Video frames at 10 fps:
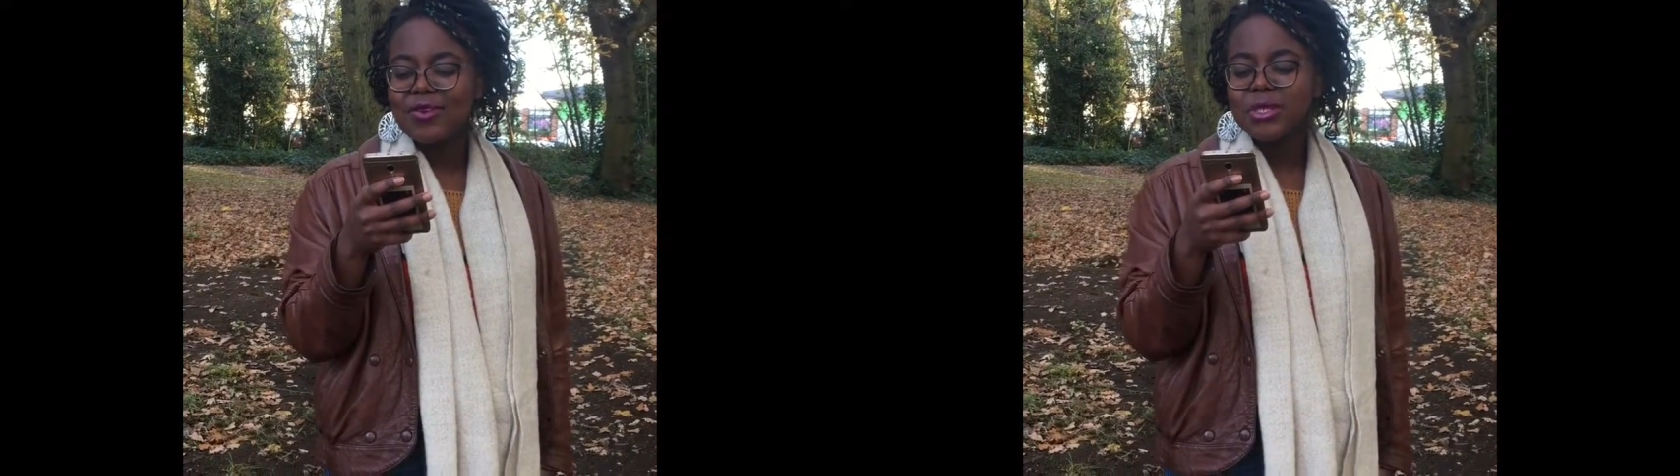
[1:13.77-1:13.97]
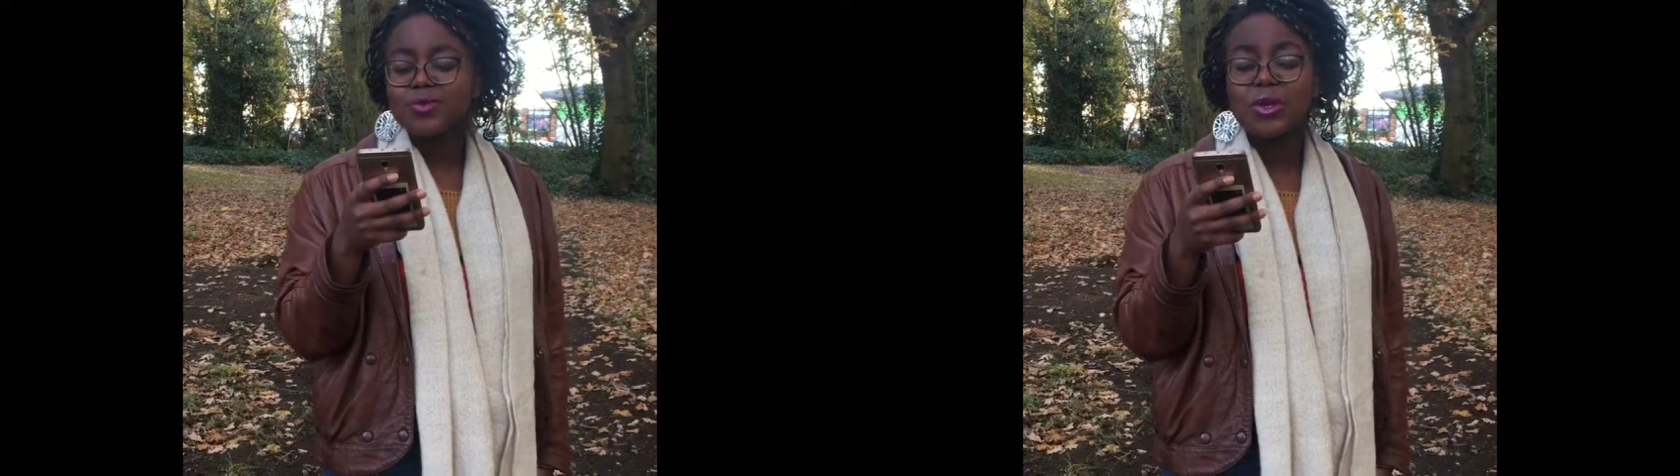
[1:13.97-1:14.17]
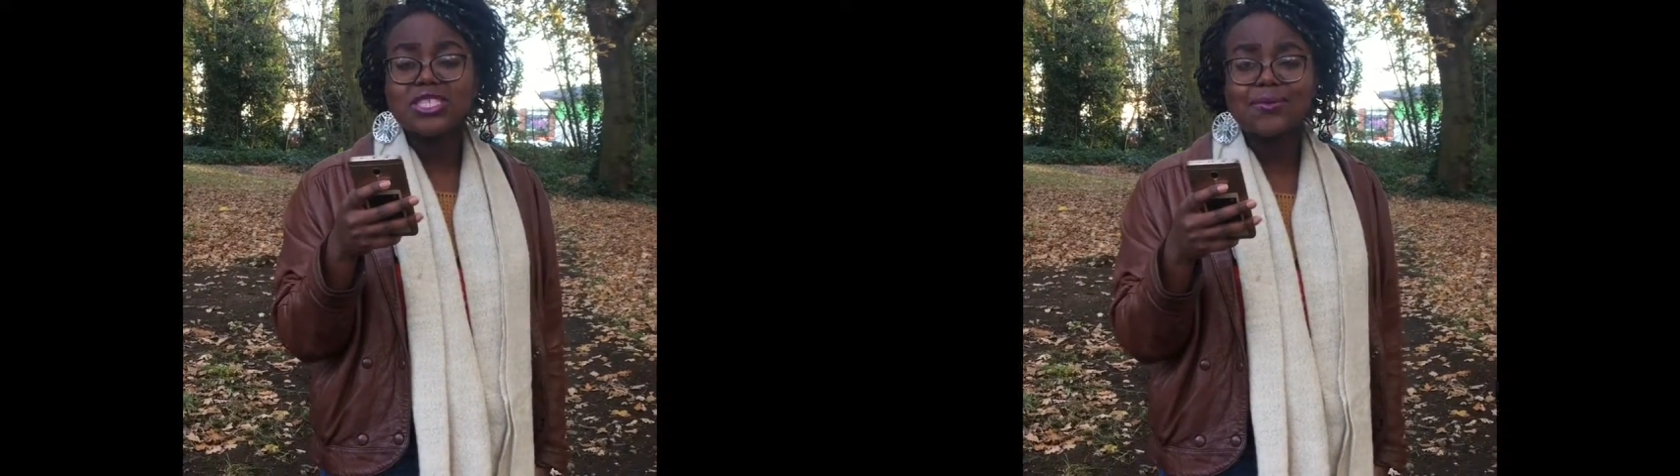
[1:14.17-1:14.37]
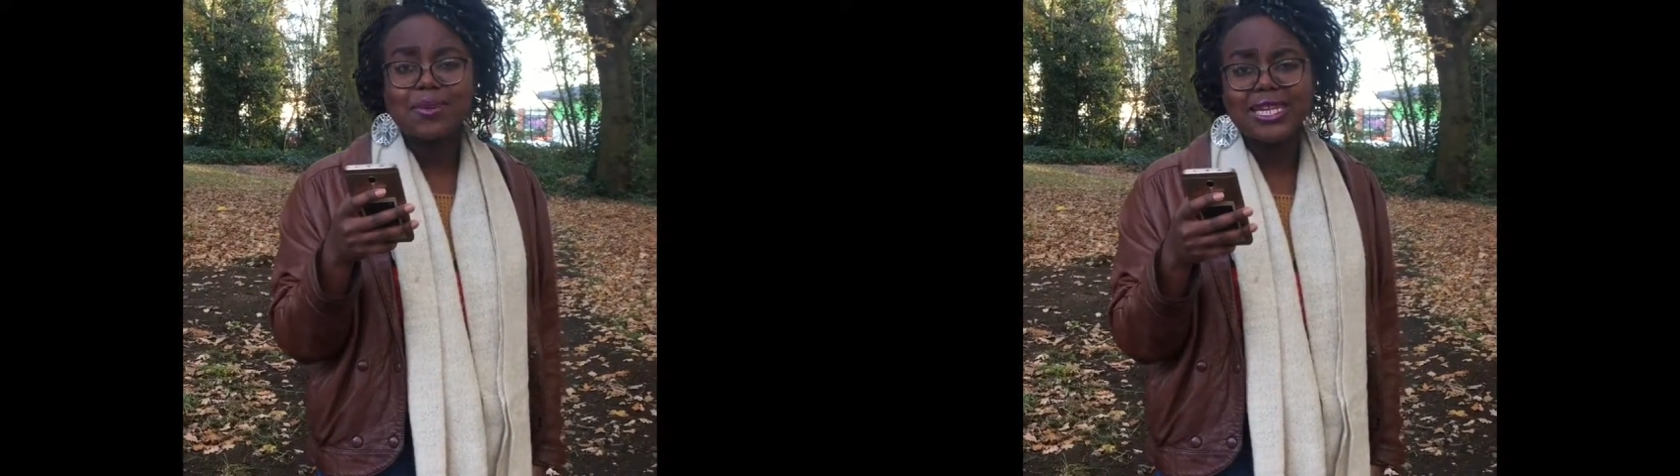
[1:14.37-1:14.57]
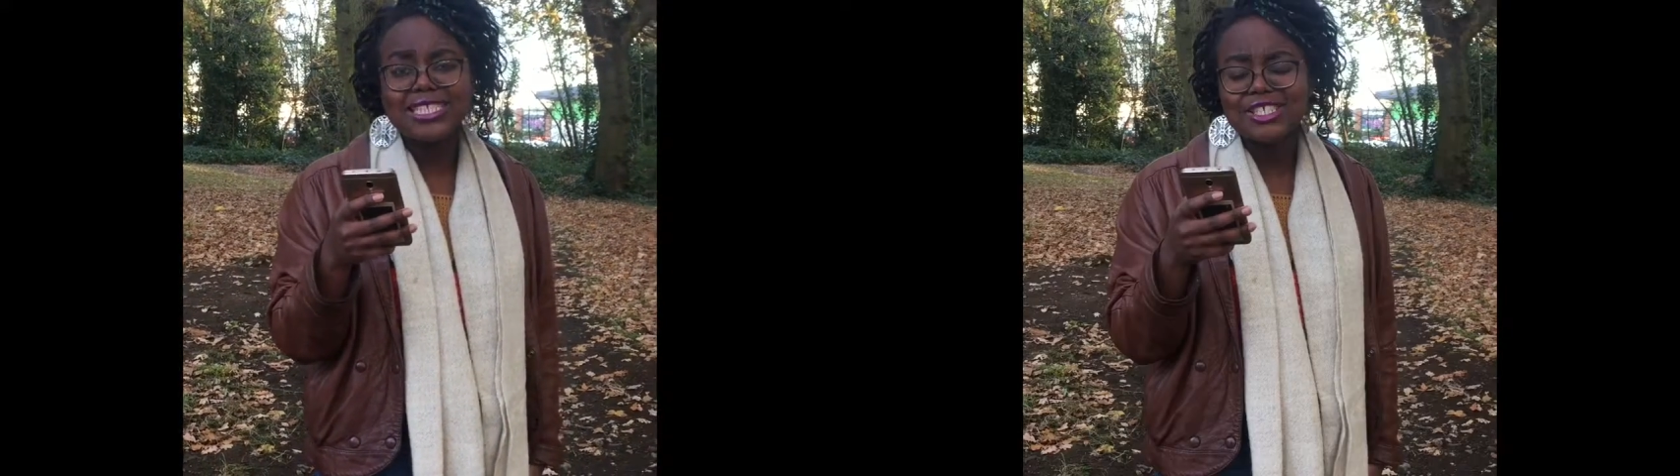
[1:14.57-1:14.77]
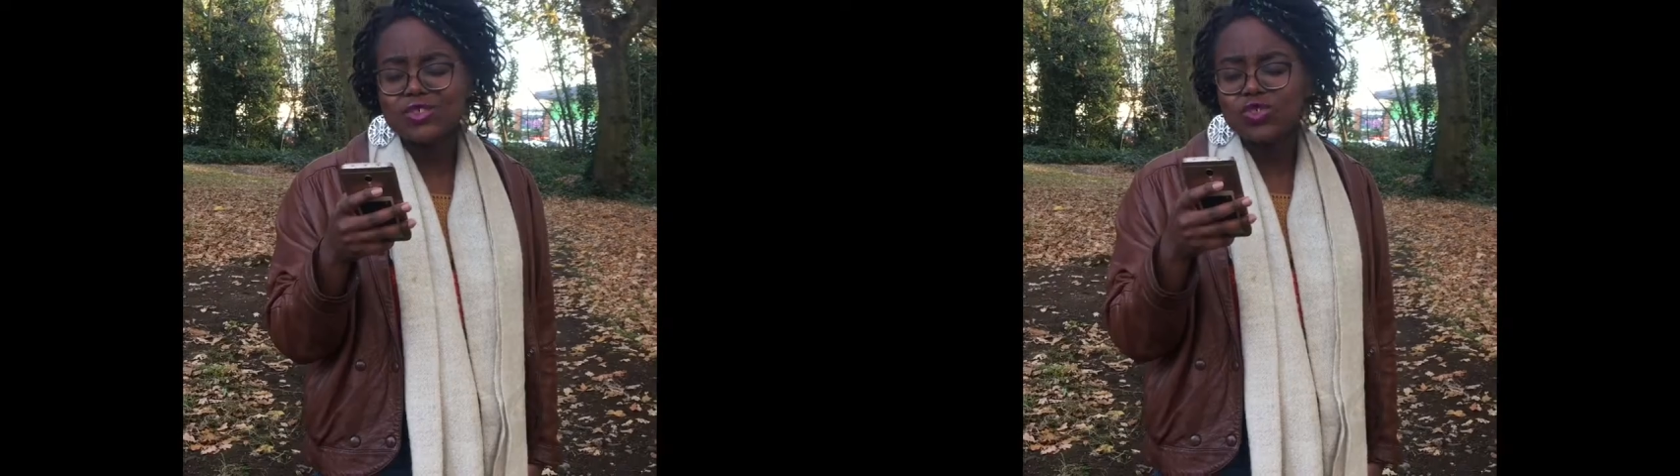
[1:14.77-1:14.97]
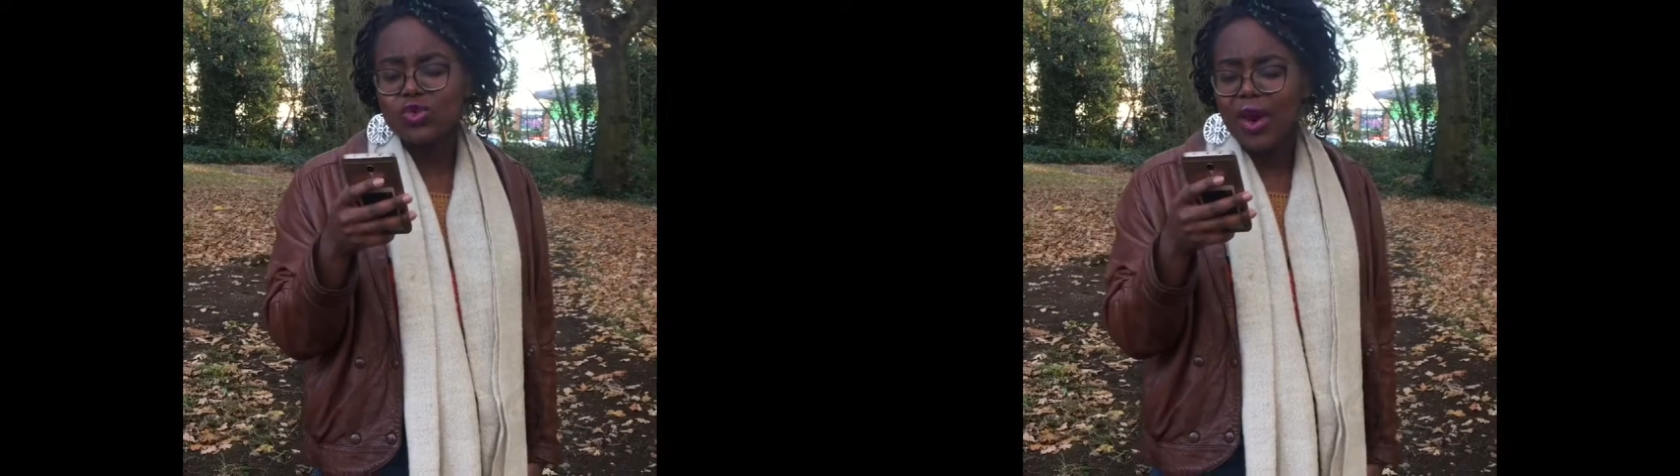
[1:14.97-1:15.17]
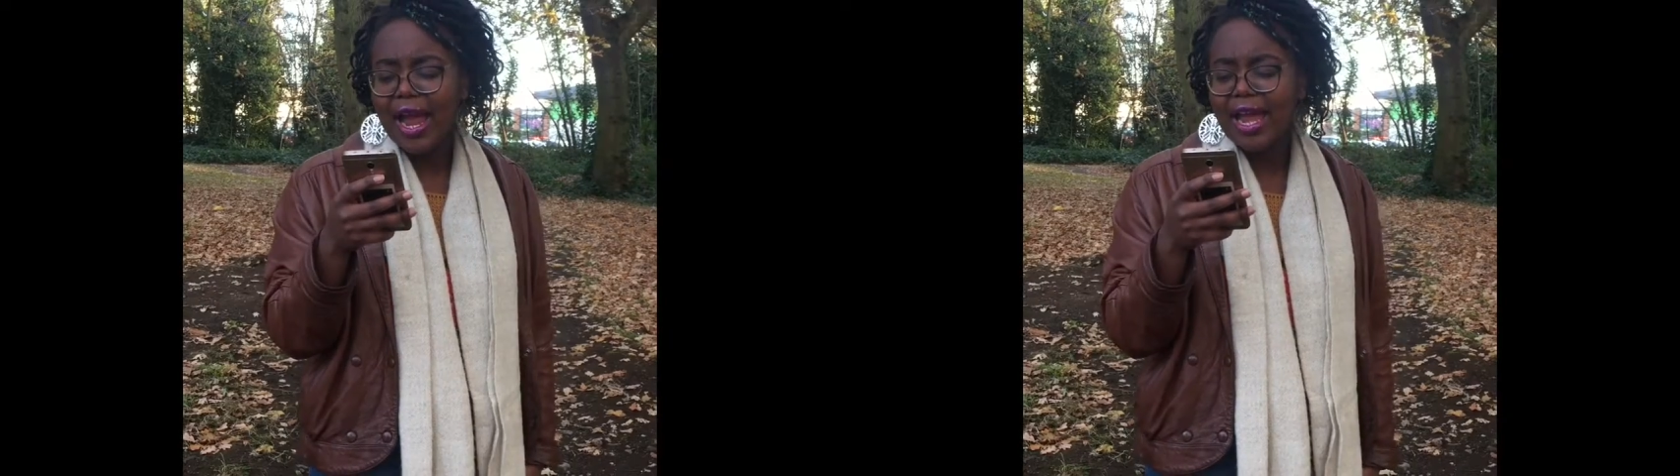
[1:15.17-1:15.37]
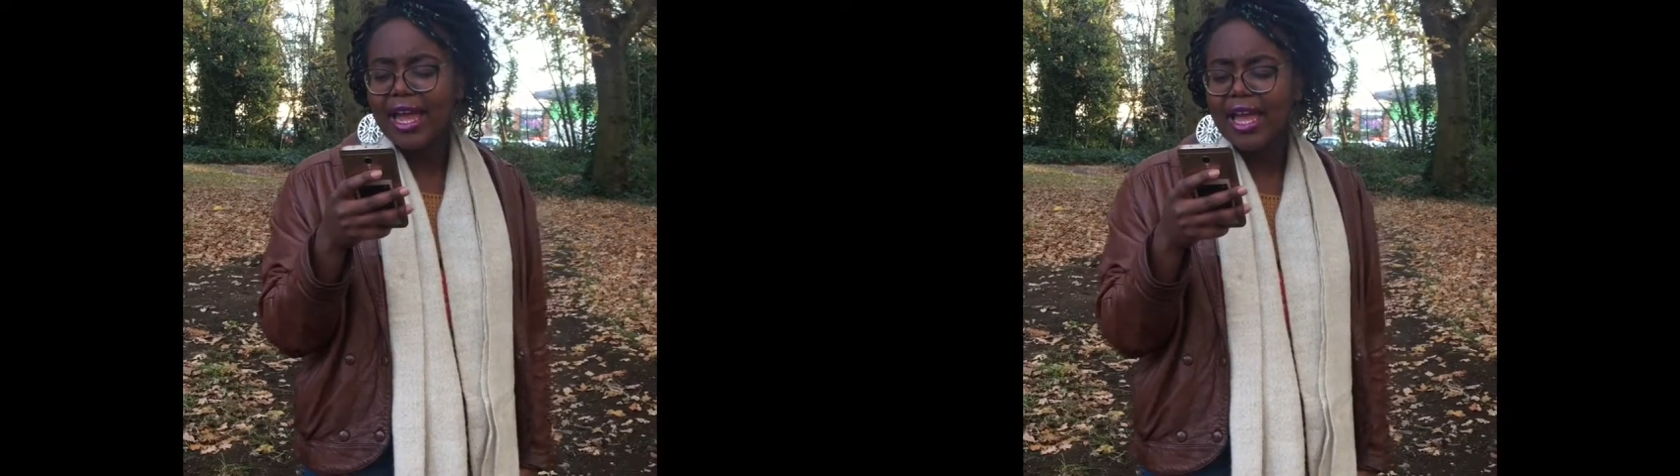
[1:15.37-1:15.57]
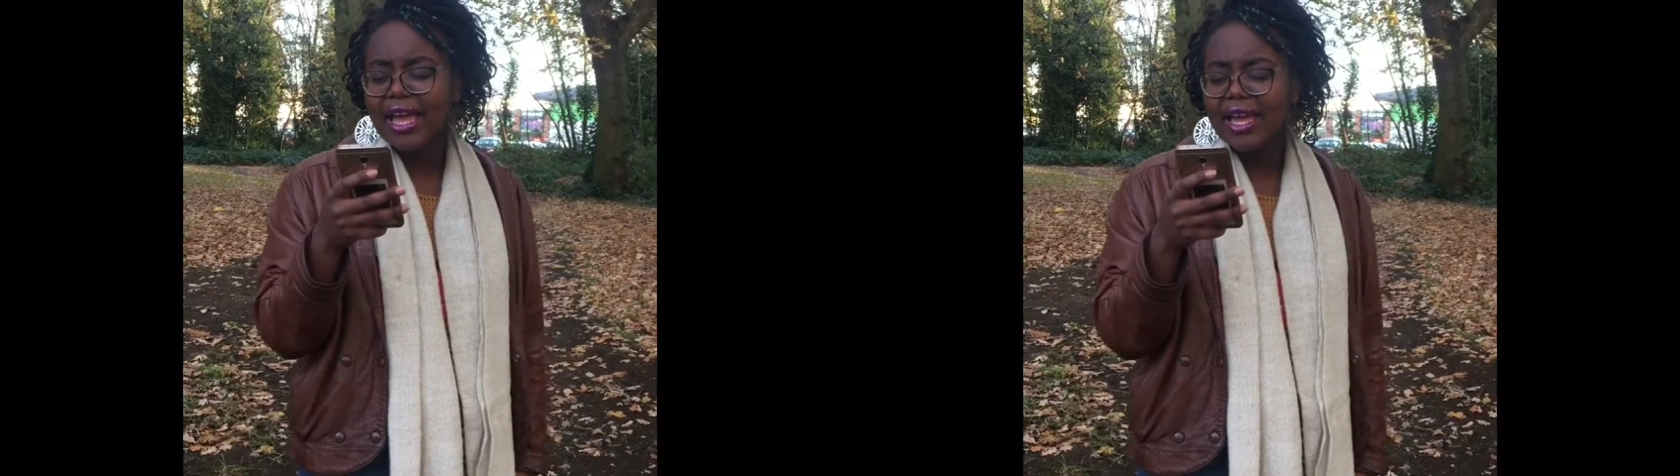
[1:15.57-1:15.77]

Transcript: responsibilities, or try